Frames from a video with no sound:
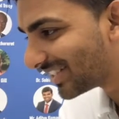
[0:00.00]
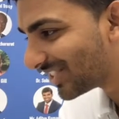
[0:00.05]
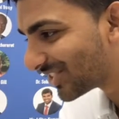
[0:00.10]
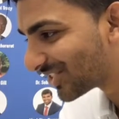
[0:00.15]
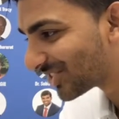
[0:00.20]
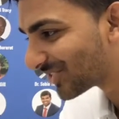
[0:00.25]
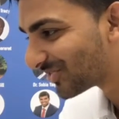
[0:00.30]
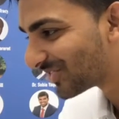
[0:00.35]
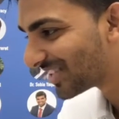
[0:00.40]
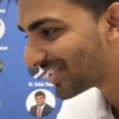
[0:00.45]

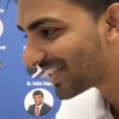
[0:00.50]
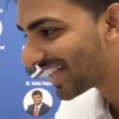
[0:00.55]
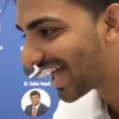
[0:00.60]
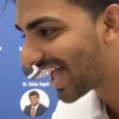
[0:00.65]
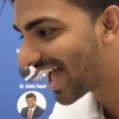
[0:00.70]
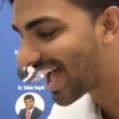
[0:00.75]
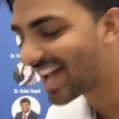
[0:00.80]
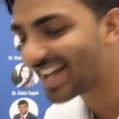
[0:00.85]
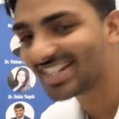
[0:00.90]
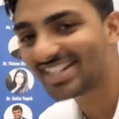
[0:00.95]
Just
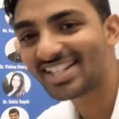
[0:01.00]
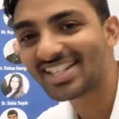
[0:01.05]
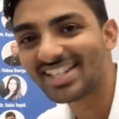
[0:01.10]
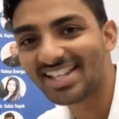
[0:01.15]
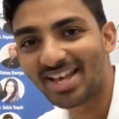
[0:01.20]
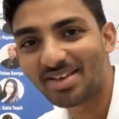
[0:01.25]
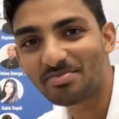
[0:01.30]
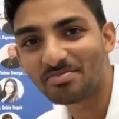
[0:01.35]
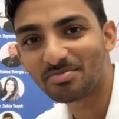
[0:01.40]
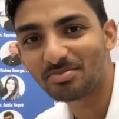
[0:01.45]
relax and
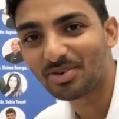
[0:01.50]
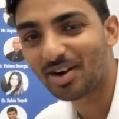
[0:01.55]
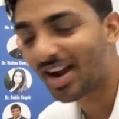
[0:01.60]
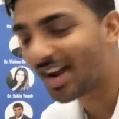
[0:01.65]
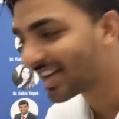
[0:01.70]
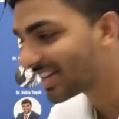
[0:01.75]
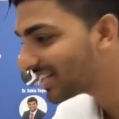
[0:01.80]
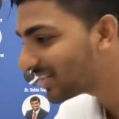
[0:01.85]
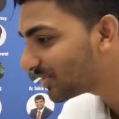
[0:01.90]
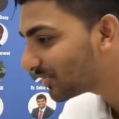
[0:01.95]
let
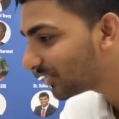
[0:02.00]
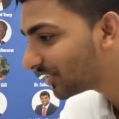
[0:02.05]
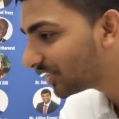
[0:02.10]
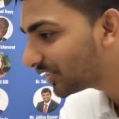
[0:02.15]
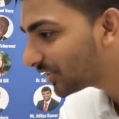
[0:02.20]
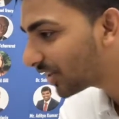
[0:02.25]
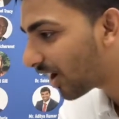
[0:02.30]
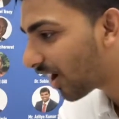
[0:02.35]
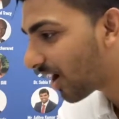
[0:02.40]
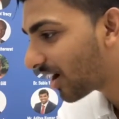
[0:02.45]
Brian do the
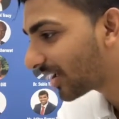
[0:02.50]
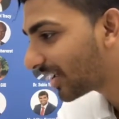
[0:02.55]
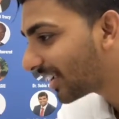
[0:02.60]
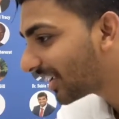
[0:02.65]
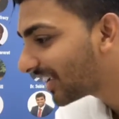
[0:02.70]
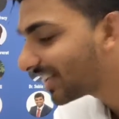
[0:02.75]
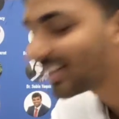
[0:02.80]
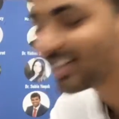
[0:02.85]
talking.